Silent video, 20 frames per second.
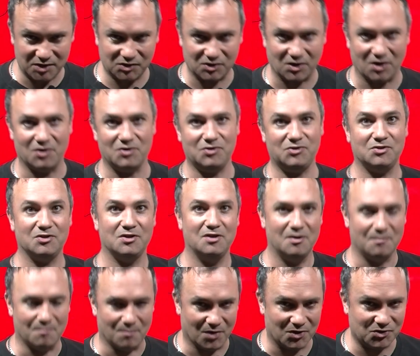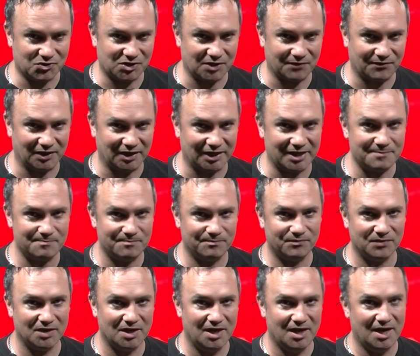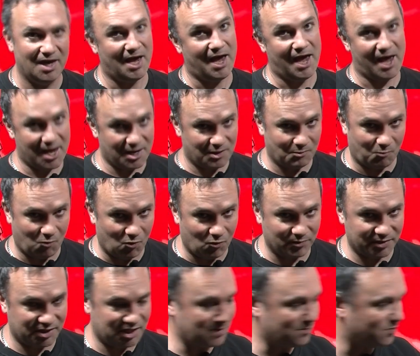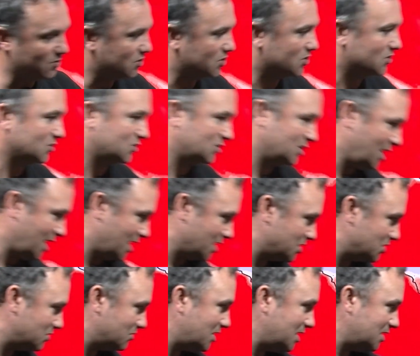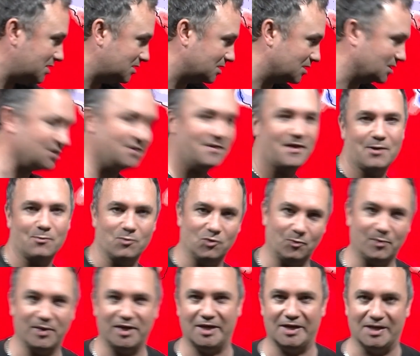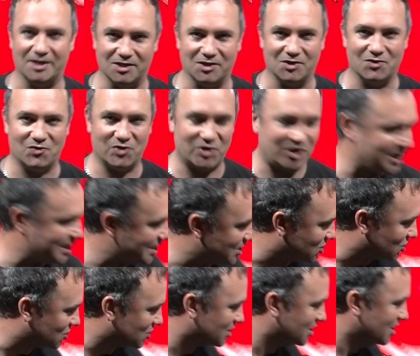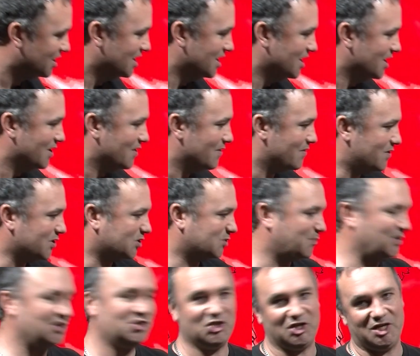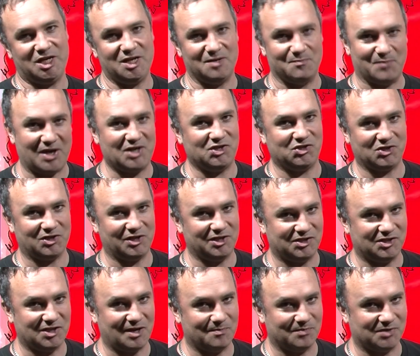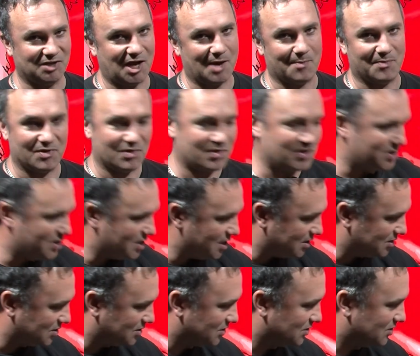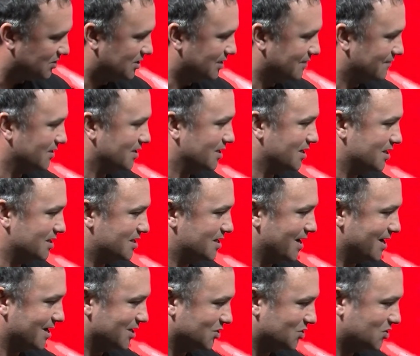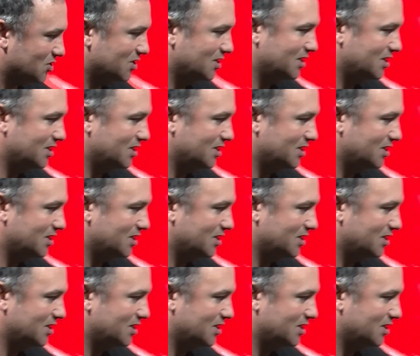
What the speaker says: coast, most definitely, and warm temperatures, and you guessed it, they will be in the east. This picture here basically sums up the next 7 days.